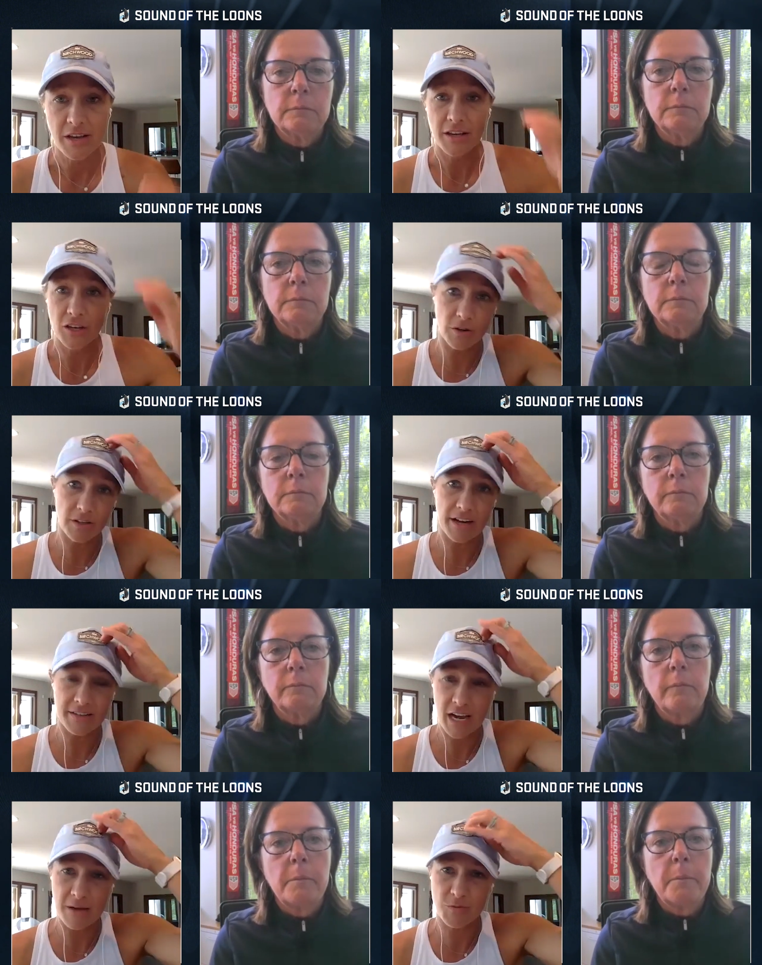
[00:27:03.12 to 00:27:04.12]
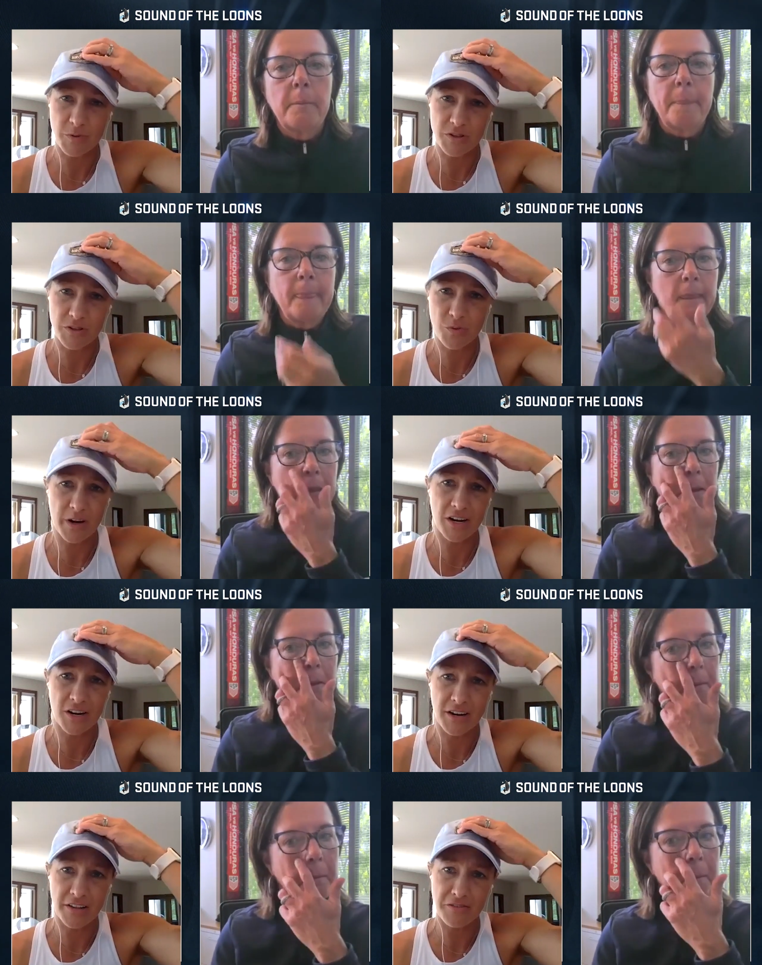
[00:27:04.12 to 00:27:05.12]
Speaker 1: You know, a lot of times with
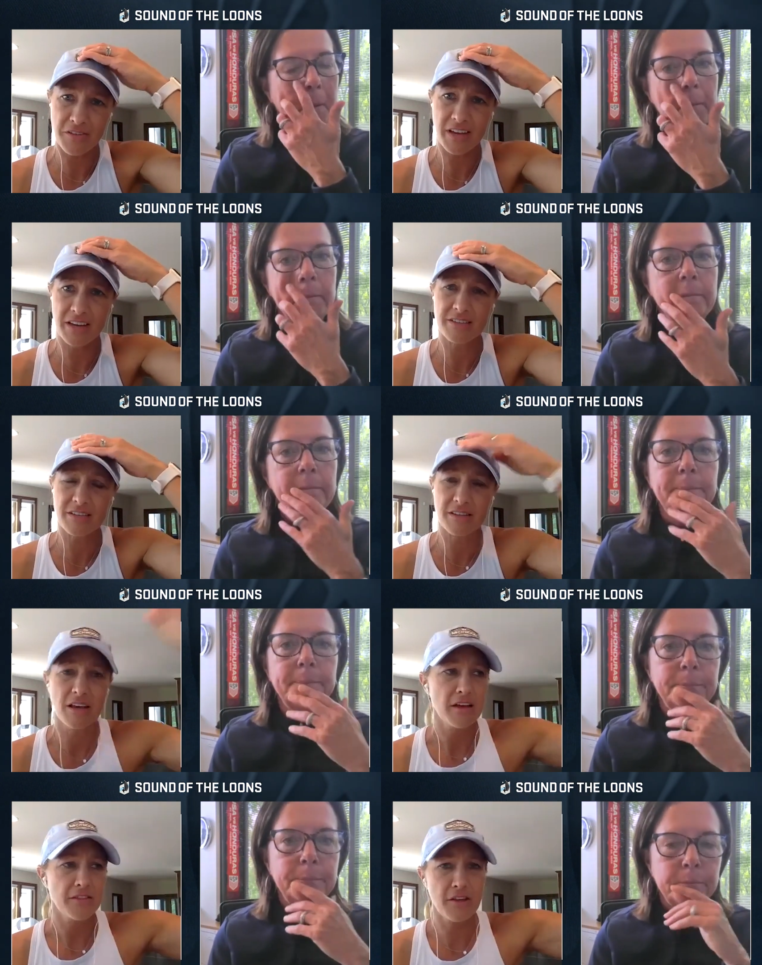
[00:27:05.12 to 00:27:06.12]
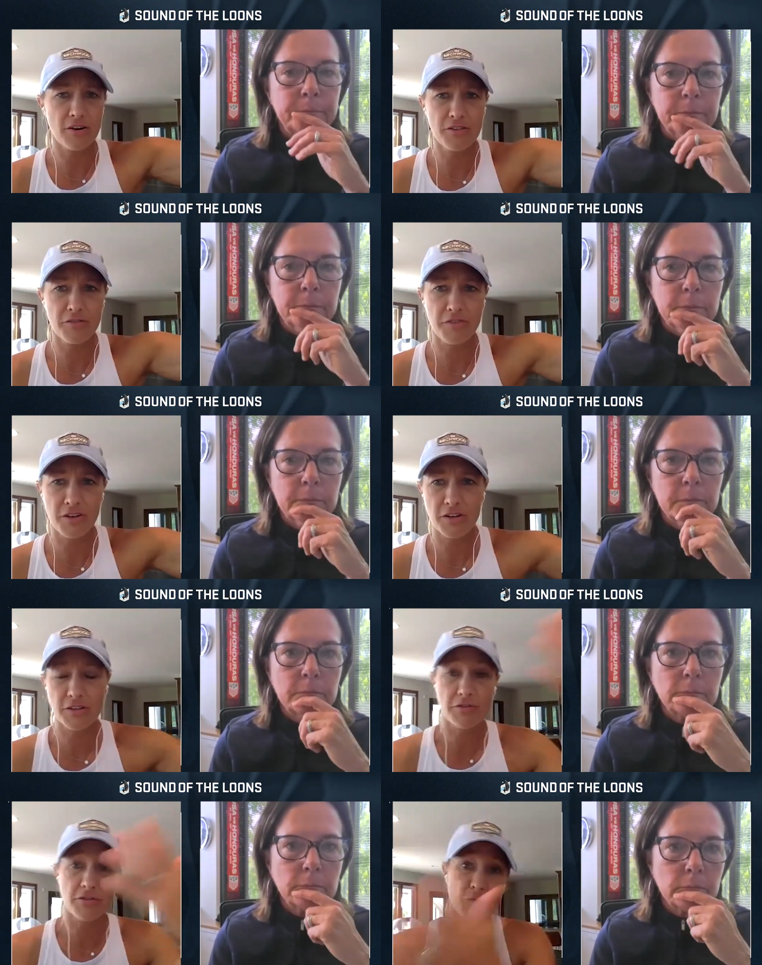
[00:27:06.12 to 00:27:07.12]
Twitter and other things, and they're on the field
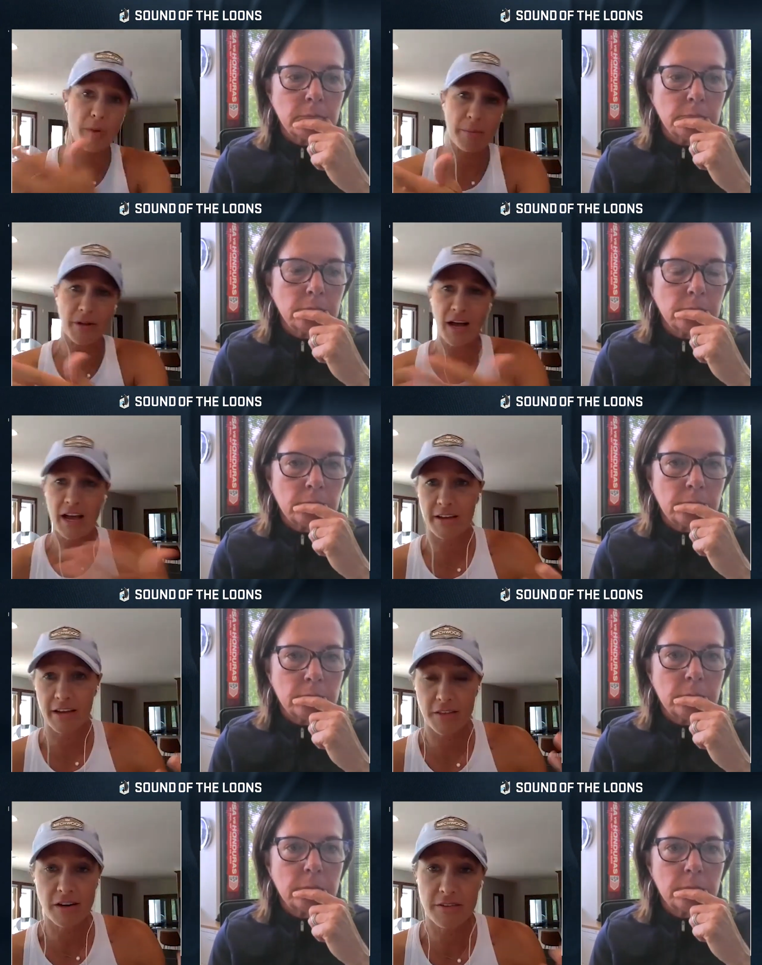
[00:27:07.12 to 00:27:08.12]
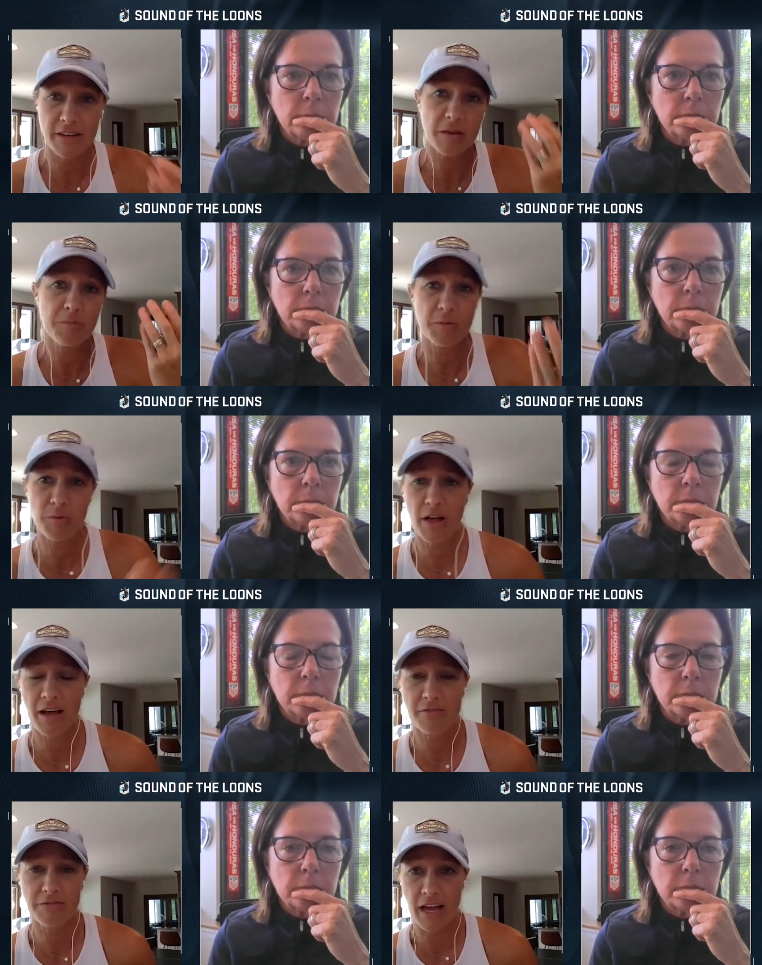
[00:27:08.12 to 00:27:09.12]
and there's public eye, like at the end of the day, people
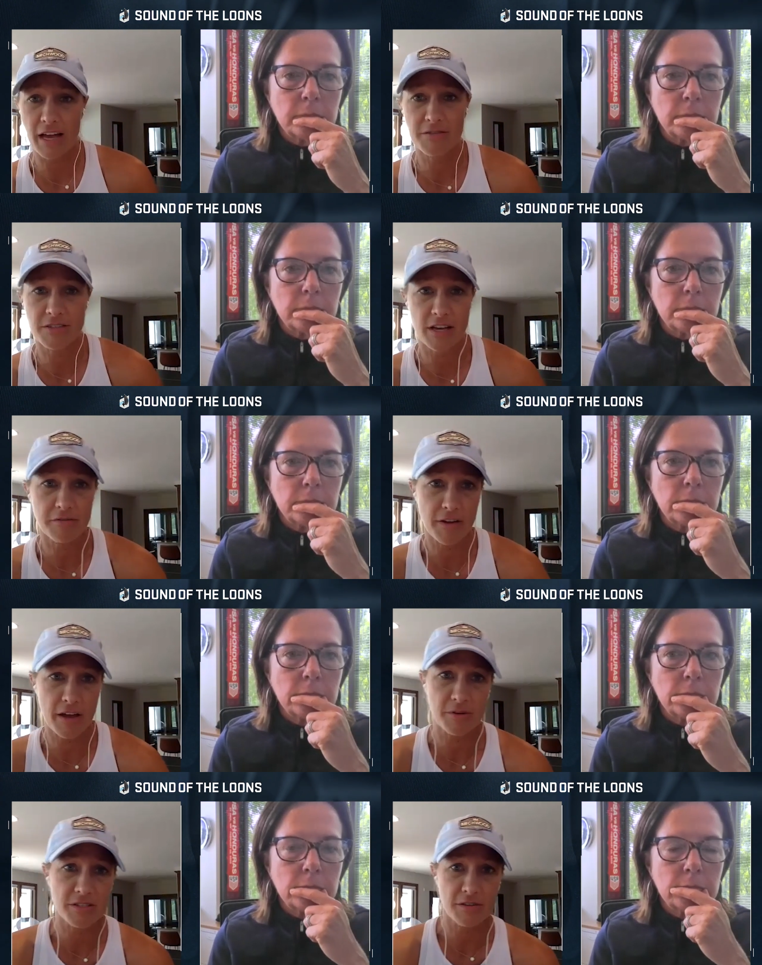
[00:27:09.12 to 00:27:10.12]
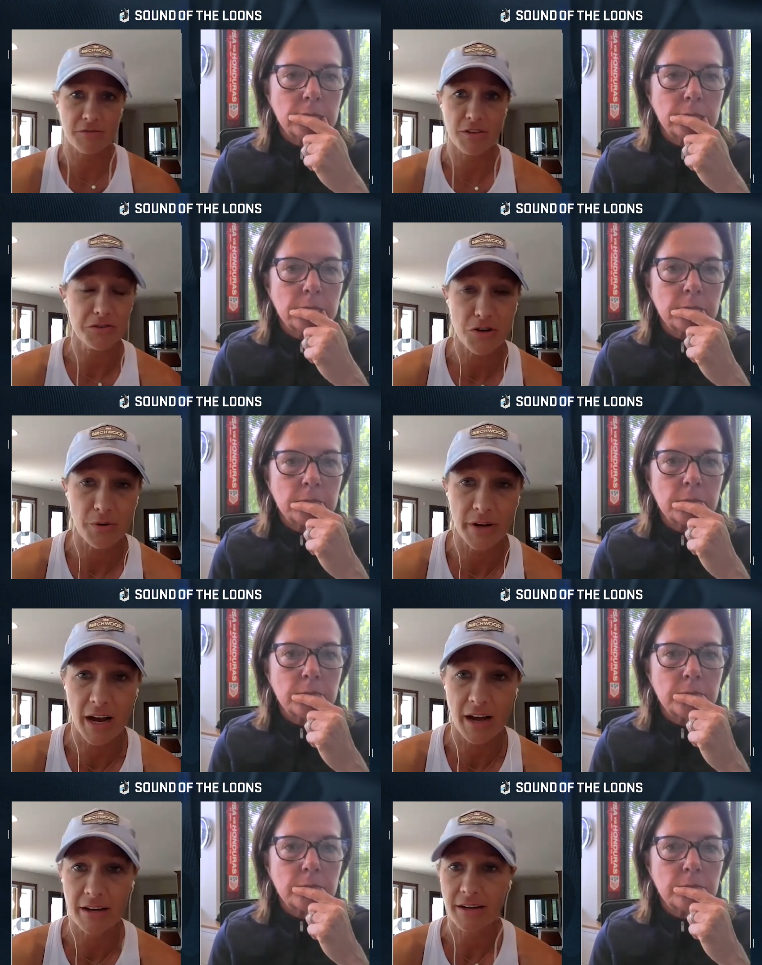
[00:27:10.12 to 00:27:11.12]
have lives, they have families, they have things going
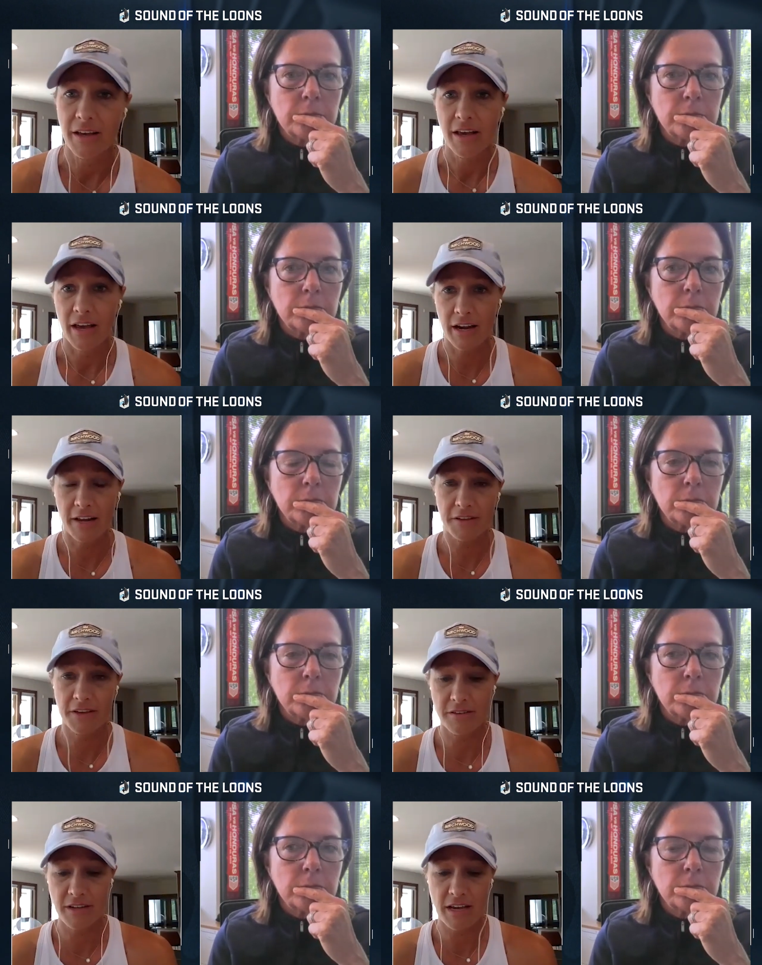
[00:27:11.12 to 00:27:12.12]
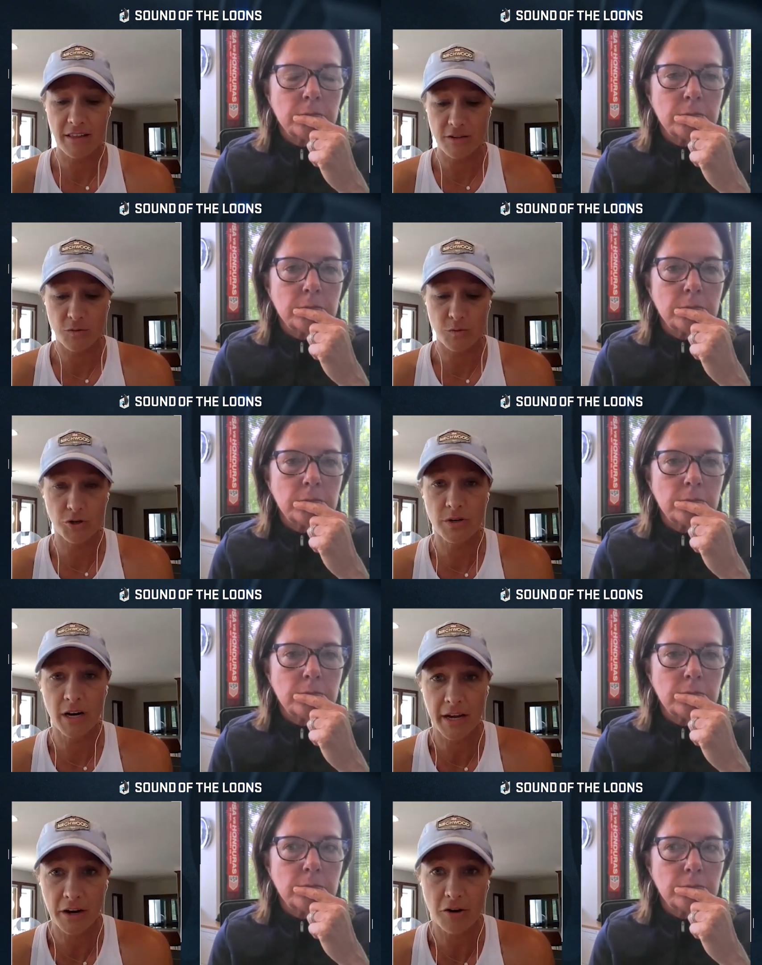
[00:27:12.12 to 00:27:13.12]
on. And at the end of the day, that's where you
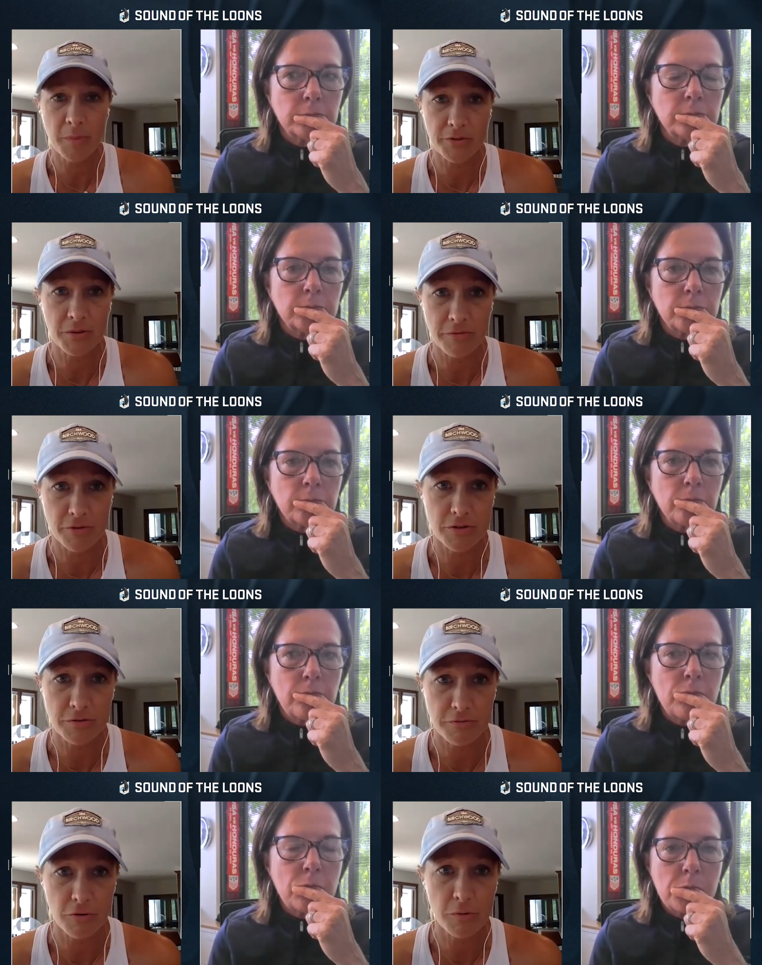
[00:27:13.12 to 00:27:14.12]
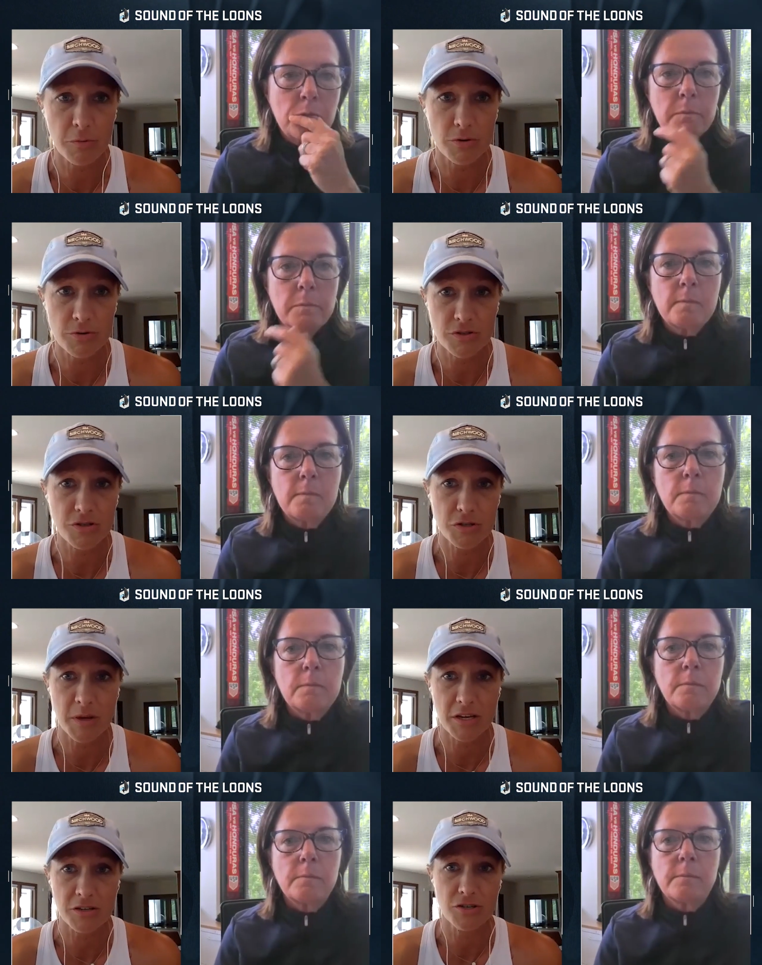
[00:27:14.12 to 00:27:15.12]
care about them first and foremost, is just
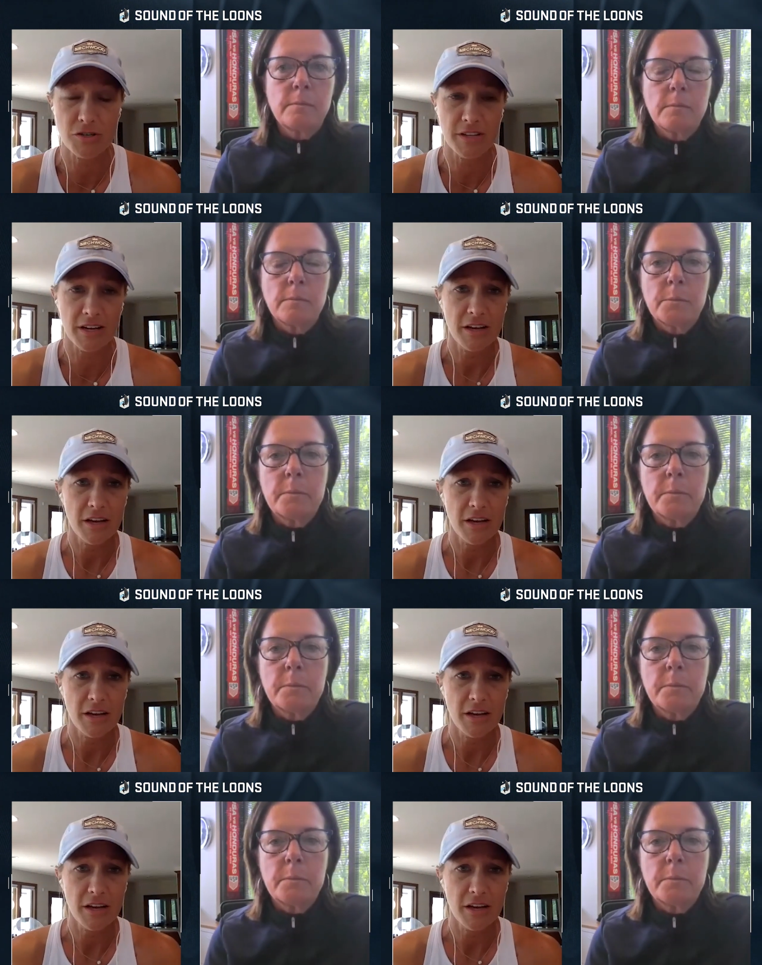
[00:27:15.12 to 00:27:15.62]
making sure that